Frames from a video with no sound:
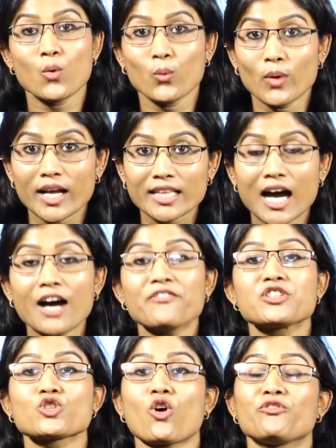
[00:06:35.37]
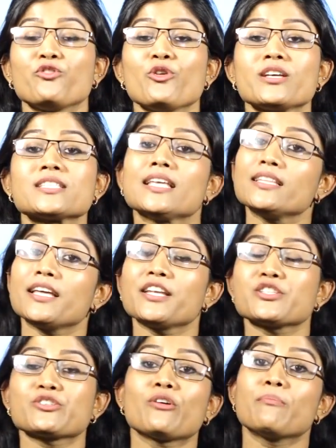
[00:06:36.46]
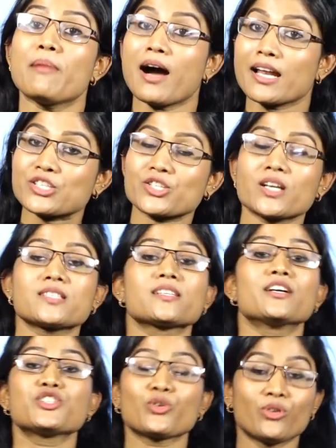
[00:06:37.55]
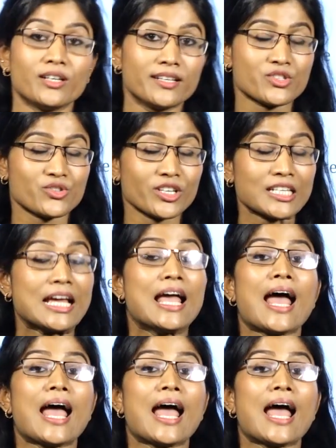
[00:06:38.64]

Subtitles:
Vardha, which confluence in the region of Maharashtra's Gadchiroli district,